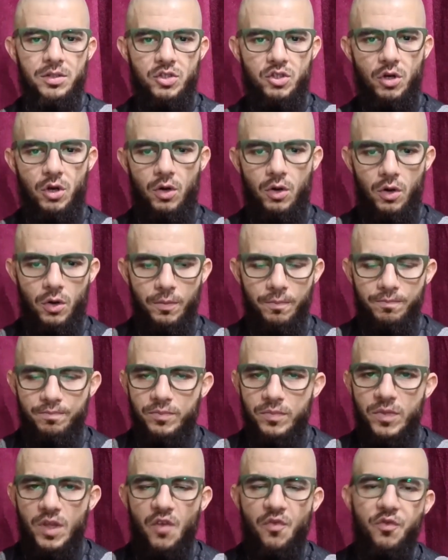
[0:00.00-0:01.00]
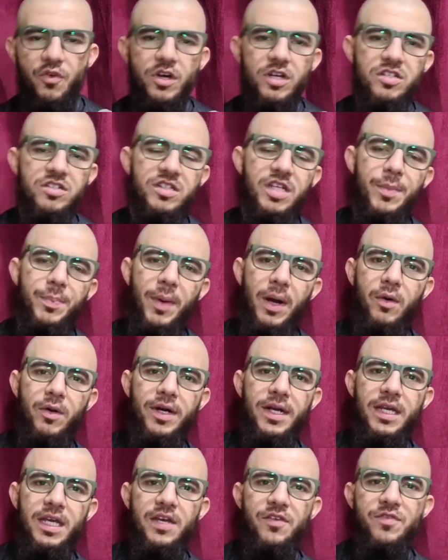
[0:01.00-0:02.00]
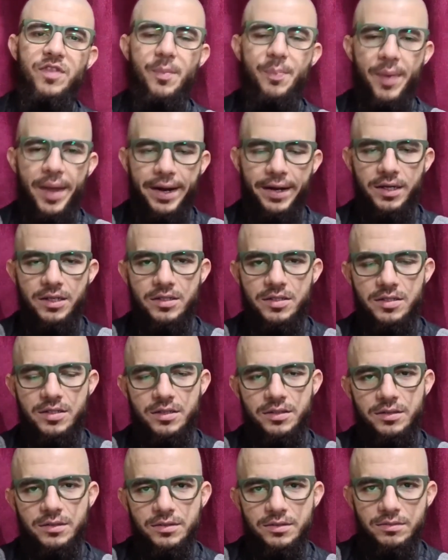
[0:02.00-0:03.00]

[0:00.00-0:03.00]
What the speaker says: So the first tip I want to give the parents,